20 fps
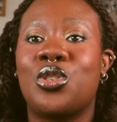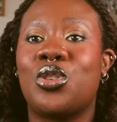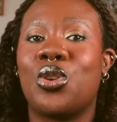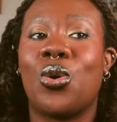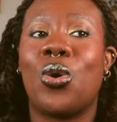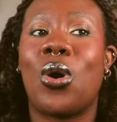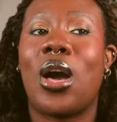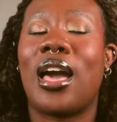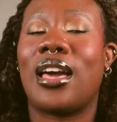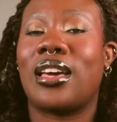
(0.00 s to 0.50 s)

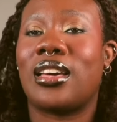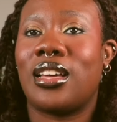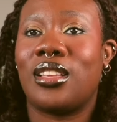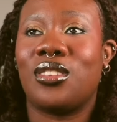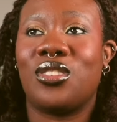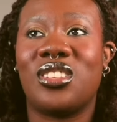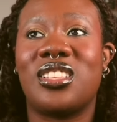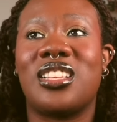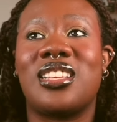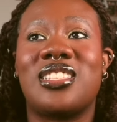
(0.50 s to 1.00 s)
So I
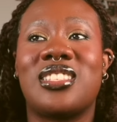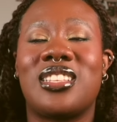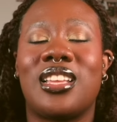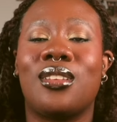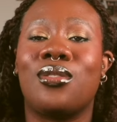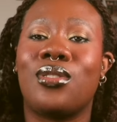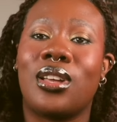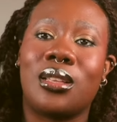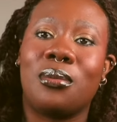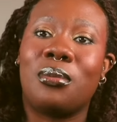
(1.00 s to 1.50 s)
can
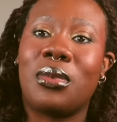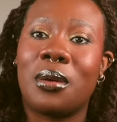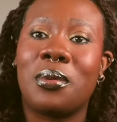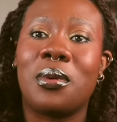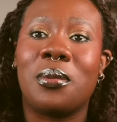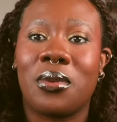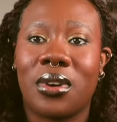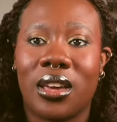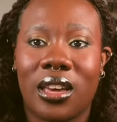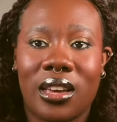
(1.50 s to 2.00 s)
understand why the
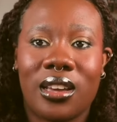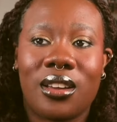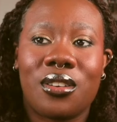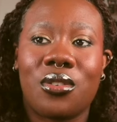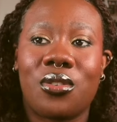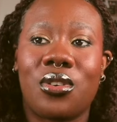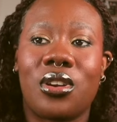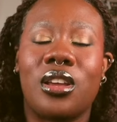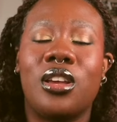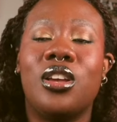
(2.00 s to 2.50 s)
black people get
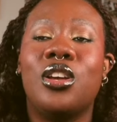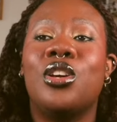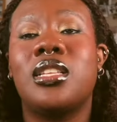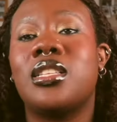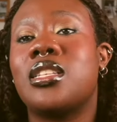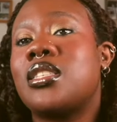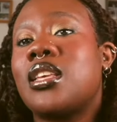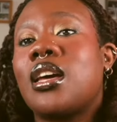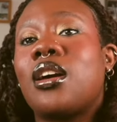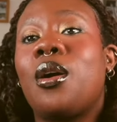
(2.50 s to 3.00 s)
angry.
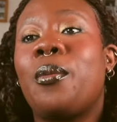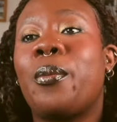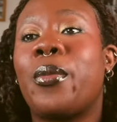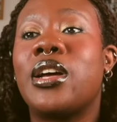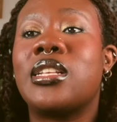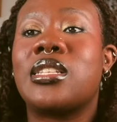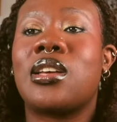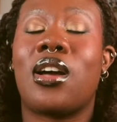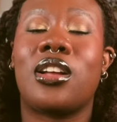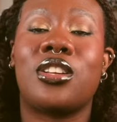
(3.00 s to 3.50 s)
The
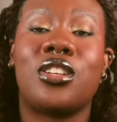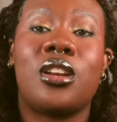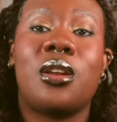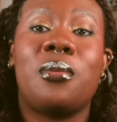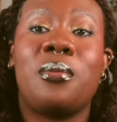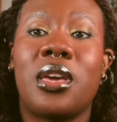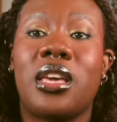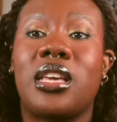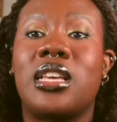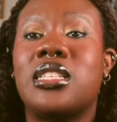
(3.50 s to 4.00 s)
second point I
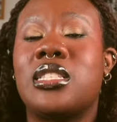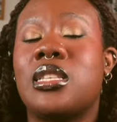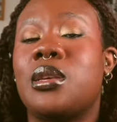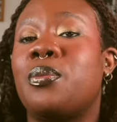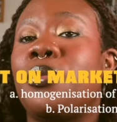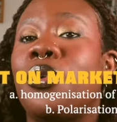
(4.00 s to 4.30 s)
actually make is